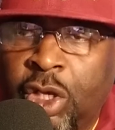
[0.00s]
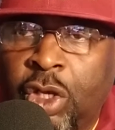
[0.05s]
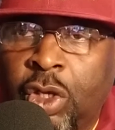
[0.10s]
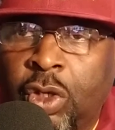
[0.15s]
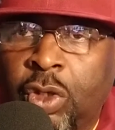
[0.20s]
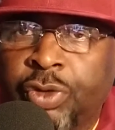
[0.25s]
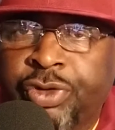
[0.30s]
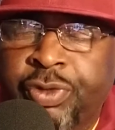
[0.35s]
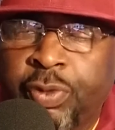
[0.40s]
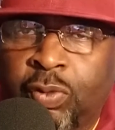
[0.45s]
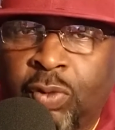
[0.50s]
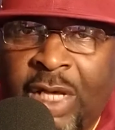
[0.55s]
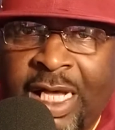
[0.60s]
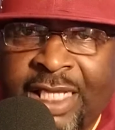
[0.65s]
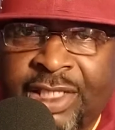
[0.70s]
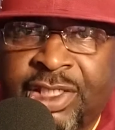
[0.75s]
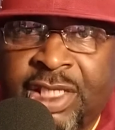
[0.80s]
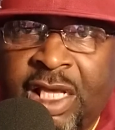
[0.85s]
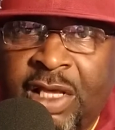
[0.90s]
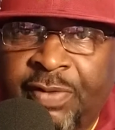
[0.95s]
all to
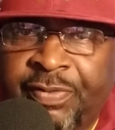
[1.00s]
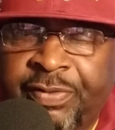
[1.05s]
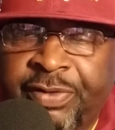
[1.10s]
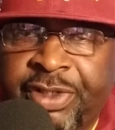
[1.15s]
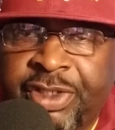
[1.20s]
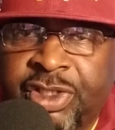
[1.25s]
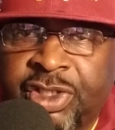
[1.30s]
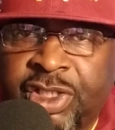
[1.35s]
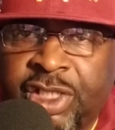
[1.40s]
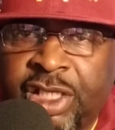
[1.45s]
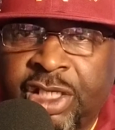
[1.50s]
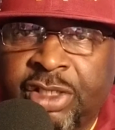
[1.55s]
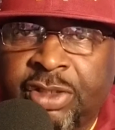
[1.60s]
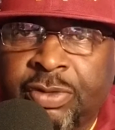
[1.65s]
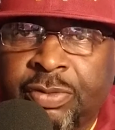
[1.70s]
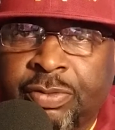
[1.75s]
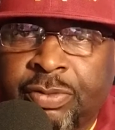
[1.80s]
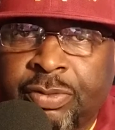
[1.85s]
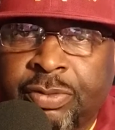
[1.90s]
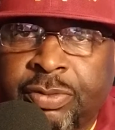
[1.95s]
watch out for this nigga.
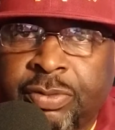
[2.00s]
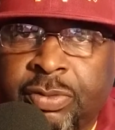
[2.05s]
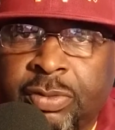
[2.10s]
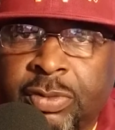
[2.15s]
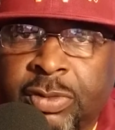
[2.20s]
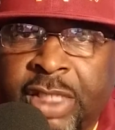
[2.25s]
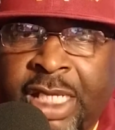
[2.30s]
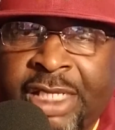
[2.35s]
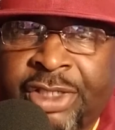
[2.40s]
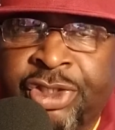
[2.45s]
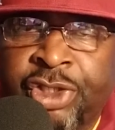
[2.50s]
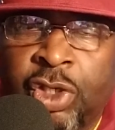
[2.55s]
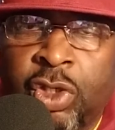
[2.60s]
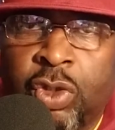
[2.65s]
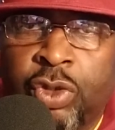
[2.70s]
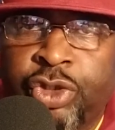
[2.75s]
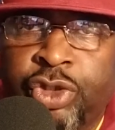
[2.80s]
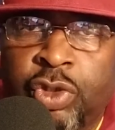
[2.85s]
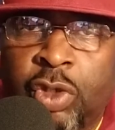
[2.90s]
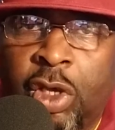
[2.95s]
I
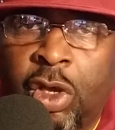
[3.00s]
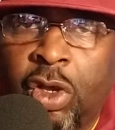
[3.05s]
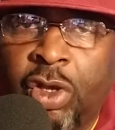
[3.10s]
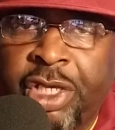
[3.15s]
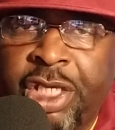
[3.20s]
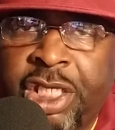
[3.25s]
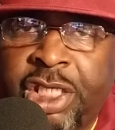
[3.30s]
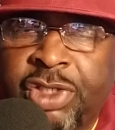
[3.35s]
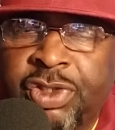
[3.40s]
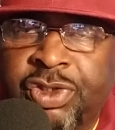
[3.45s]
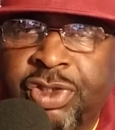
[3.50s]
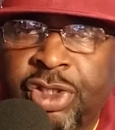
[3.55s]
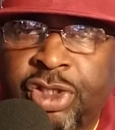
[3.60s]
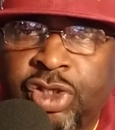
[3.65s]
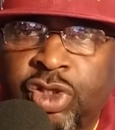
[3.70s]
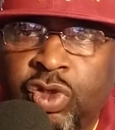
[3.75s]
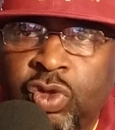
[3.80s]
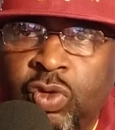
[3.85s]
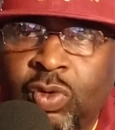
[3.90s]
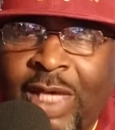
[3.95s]
told you all he's the
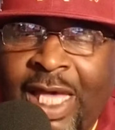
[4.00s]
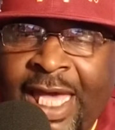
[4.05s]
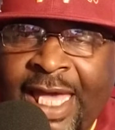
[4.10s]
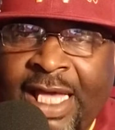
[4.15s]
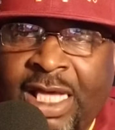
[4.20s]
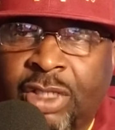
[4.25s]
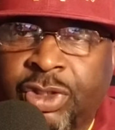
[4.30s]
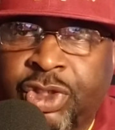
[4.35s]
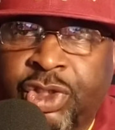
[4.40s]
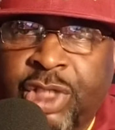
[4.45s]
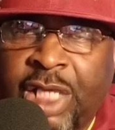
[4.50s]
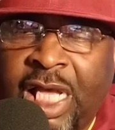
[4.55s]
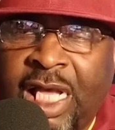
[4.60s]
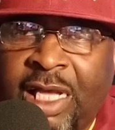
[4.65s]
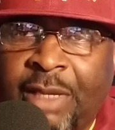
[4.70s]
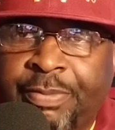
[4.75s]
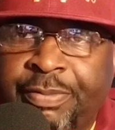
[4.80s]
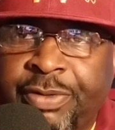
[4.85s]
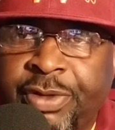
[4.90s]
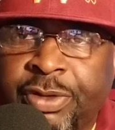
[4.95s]
new Al
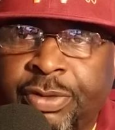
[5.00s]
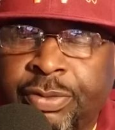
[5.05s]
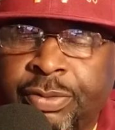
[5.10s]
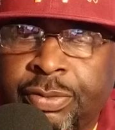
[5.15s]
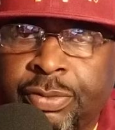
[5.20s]
Sharpton.